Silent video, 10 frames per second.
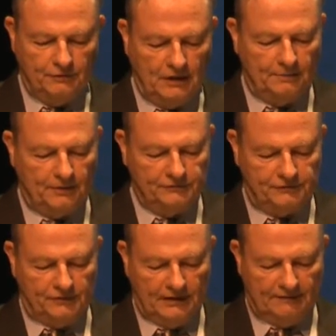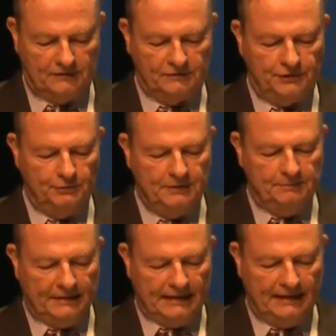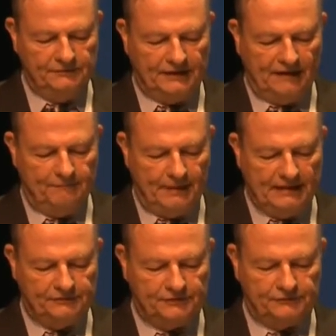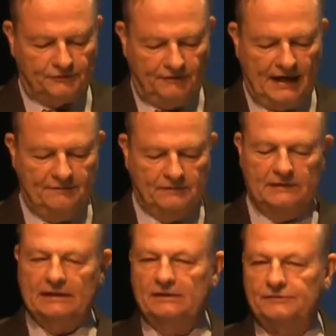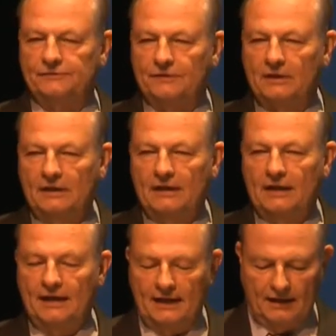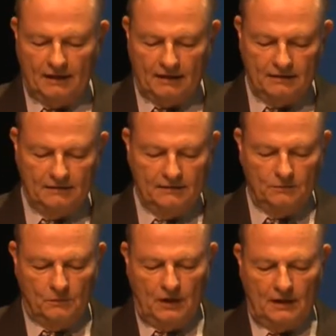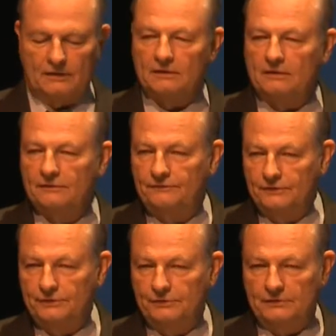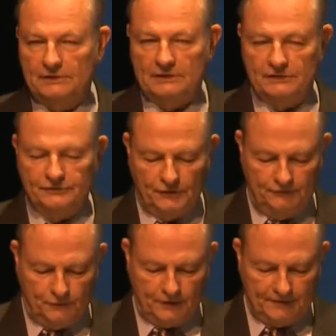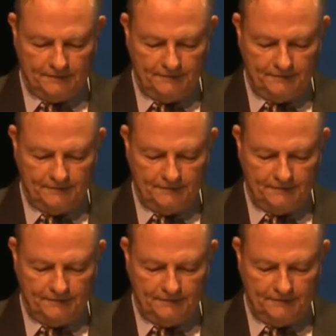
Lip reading: on a personal level. Human beings have basic survival needs for air, water, food, and so forth.